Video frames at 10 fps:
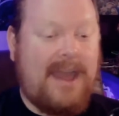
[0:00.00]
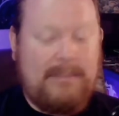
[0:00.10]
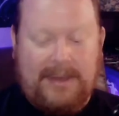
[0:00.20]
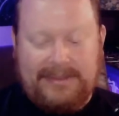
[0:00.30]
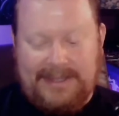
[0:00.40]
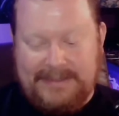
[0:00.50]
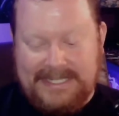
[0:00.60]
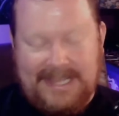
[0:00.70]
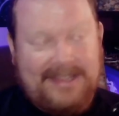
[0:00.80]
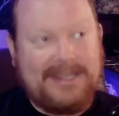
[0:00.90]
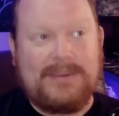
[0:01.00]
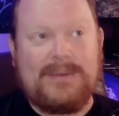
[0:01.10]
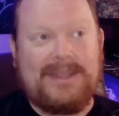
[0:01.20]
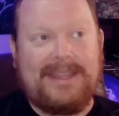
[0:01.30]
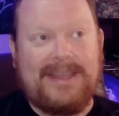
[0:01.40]
bought that Metallica
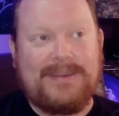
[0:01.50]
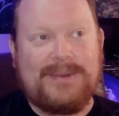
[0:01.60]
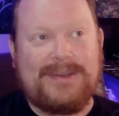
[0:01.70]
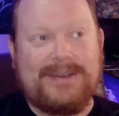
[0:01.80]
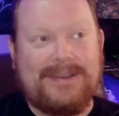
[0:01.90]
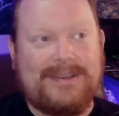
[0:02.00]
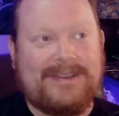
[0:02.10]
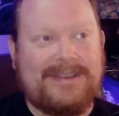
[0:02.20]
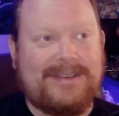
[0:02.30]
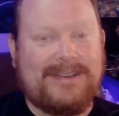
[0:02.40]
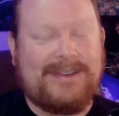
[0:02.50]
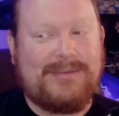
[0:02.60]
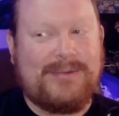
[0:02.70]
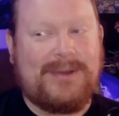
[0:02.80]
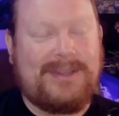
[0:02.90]
when they were
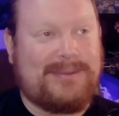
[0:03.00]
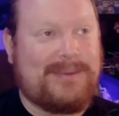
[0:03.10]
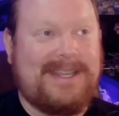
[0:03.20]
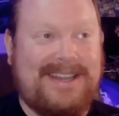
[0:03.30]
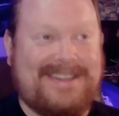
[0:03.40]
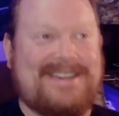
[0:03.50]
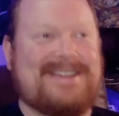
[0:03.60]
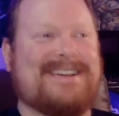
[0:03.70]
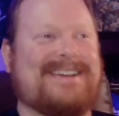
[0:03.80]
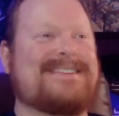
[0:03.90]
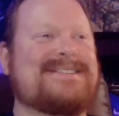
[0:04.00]
4,300.